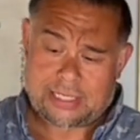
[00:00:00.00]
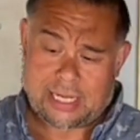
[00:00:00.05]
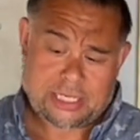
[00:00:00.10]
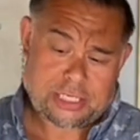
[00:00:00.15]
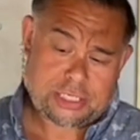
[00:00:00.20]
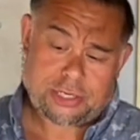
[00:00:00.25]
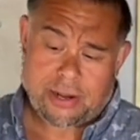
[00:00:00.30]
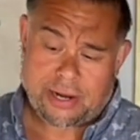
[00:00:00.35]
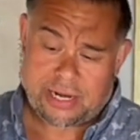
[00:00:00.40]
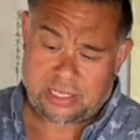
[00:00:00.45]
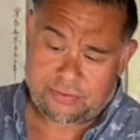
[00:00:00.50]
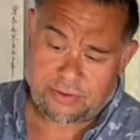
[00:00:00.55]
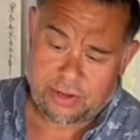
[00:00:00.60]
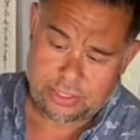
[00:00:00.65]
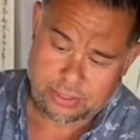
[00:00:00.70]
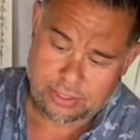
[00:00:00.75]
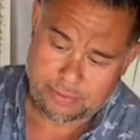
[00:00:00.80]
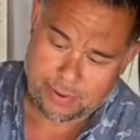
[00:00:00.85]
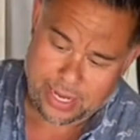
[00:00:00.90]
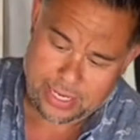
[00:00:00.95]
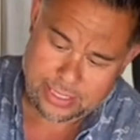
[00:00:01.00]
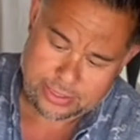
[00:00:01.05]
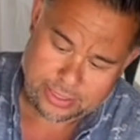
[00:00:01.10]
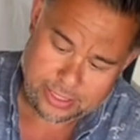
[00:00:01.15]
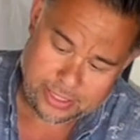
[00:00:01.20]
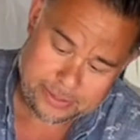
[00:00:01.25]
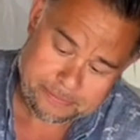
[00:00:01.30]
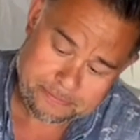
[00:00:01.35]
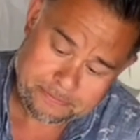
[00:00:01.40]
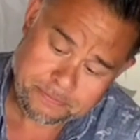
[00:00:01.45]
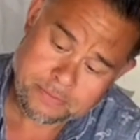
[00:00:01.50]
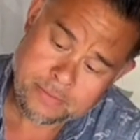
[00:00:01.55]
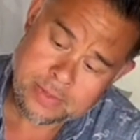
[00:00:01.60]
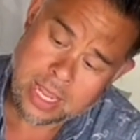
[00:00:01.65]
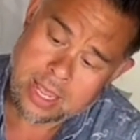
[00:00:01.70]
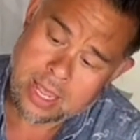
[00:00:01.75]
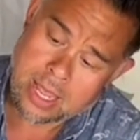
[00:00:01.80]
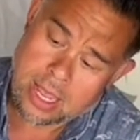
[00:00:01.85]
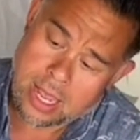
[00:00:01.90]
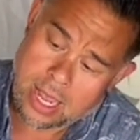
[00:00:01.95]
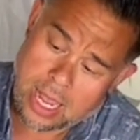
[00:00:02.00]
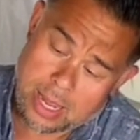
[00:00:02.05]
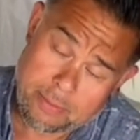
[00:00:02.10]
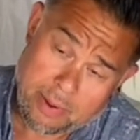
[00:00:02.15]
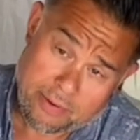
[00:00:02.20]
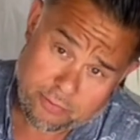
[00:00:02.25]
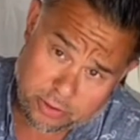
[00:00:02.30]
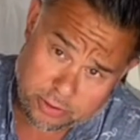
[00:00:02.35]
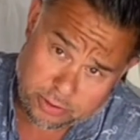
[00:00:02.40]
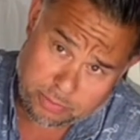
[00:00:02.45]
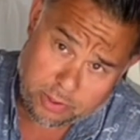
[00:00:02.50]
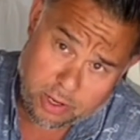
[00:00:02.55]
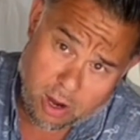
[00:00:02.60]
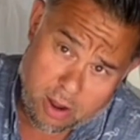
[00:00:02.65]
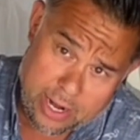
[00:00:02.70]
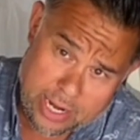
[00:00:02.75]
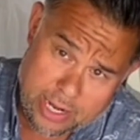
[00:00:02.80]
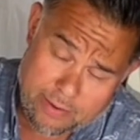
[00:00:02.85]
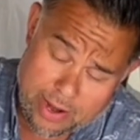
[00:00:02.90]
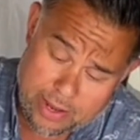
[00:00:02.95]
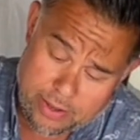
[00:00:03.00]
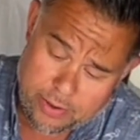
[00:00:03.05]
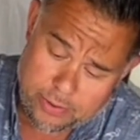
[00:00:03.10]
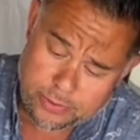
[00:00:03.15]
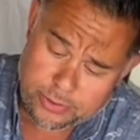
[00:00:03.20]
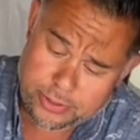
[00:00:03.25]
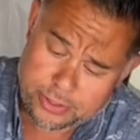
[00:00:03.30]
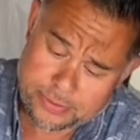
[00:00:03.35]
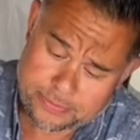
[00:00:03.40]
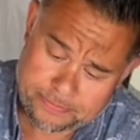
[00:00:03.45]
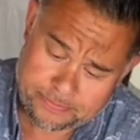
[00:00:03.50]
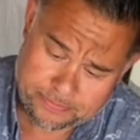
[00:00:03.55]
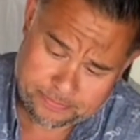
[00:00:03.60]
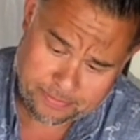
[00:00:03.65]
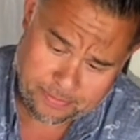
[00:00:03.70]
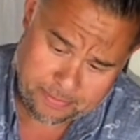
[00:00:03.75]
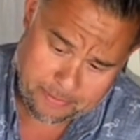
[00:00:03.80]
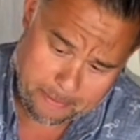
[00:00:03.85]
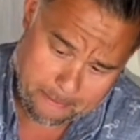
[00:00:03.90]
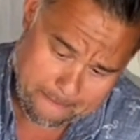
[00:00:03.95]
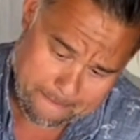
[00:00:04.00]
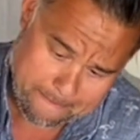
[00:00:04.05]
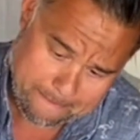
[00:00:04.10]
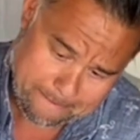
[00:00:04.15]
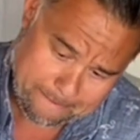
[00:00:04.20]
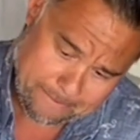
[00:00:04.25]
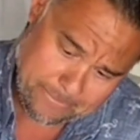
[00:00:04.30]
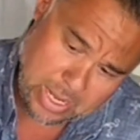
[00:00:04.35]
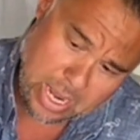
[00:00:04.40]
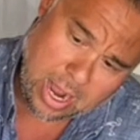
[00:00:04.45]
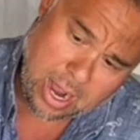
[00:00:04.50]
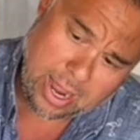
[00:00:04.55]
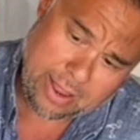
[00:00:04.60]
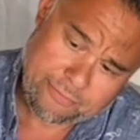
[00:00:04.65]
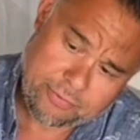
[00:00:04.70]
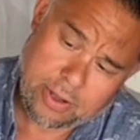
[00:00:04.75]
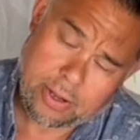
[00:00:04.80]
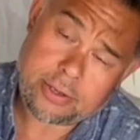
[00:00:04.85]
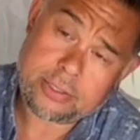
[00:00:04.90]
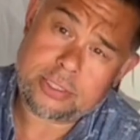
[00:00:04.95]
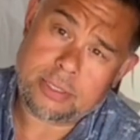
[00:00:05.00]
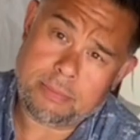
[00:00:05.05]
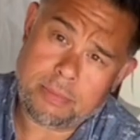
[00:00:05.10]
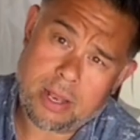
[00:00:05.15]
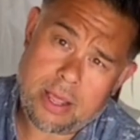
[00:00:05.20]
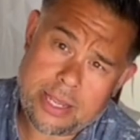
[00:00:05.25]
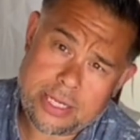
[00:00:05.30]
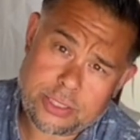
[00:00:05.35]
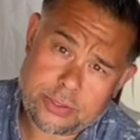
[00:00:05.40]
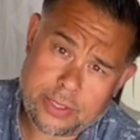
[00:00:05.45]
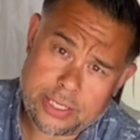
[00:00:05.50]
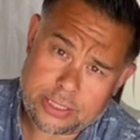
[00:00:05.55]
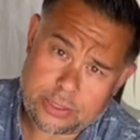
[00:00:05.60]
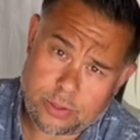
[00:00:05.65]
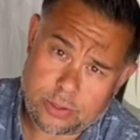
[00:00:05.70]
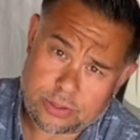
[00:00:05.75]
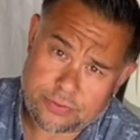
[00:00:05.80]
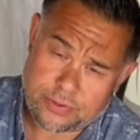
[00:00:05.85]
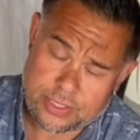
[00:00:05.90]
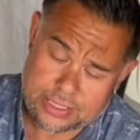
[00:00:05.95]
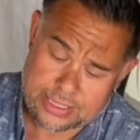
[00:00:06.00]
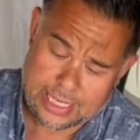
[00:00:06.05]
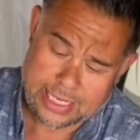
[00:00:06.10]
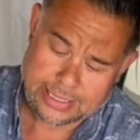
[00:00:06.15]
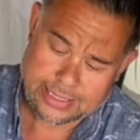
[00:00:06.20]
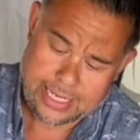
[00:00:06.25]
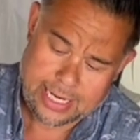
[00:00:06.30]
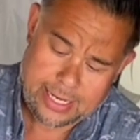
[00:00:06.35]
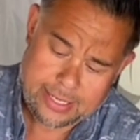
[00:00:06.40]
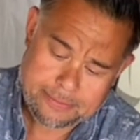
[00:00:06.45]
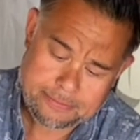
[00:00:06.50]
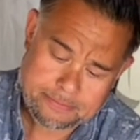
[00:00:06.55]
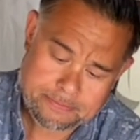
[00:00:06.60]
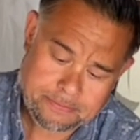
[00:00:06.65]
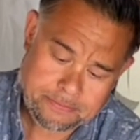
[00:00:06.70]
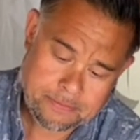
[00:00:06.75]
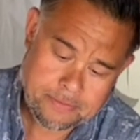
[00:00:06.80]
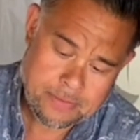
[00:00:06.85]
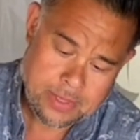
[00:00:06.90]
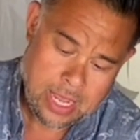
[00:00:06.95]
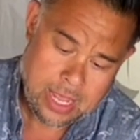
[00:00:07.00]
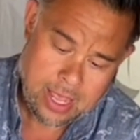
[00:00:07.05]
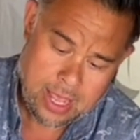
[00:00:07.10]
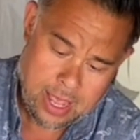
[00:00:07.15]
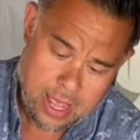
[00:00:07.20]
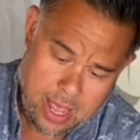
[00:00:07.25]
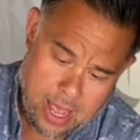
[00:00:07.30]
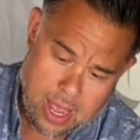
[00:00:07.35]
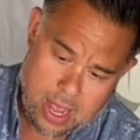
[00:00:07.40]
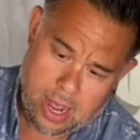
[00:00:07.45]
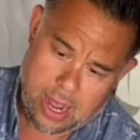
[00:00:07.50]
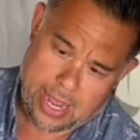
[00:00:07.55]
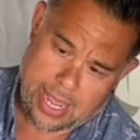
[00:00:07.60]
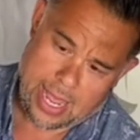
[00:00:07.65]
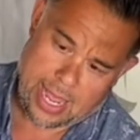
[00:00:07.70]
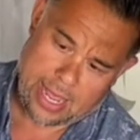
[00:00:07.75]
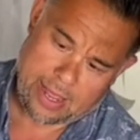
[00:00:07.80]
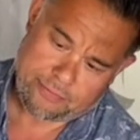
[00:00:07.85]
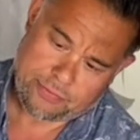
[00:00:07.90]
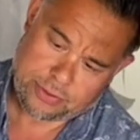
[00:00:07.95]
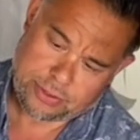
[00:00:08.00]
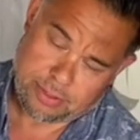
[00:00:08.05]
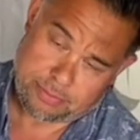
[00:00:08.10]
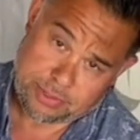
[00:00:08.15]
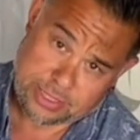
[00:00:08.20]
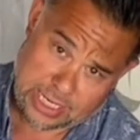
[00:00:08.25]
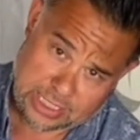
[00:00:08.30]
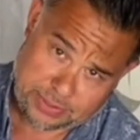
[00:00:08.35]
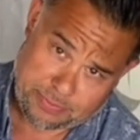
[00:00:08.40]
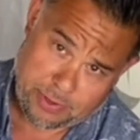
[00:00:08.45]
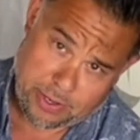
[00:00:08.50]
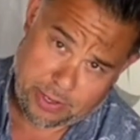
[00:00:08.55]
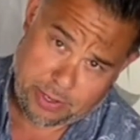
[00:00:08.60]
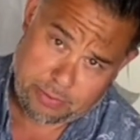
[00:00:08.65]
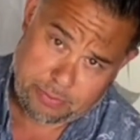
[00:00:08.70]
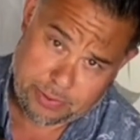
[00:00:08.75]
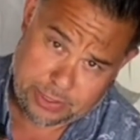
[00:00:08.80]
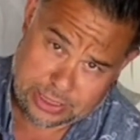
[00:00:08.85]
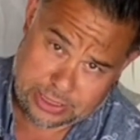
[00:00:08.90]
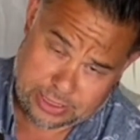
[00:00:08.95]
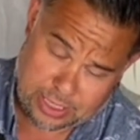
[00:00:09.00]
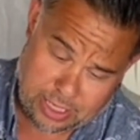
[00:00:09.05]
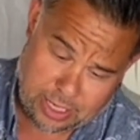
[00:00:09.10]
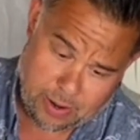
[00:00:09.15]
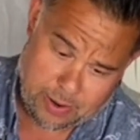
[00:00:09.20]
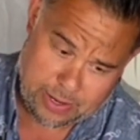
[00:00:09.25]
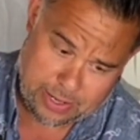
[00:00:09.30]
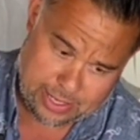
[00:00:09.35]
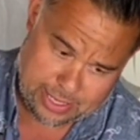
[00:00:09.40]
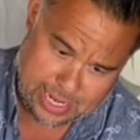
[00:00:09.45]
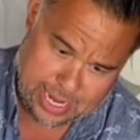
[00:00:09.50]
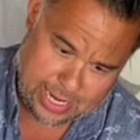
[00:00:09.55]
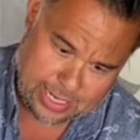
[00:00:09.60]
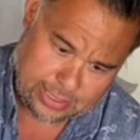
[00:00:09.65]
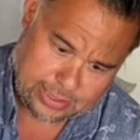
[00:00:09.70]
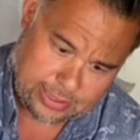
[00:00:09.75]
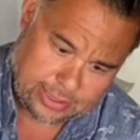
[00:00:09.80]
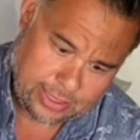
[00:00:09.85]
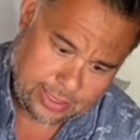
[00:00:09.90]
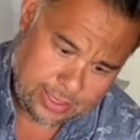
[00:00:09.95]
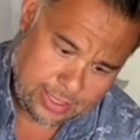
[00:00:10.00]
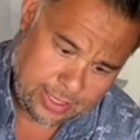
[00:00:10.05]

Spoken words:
It's a Chinese version of pasta. I've got some garlic granules, I've got some light soy sauce for the seasoning, I have some sesame oil which is going to go in at the end.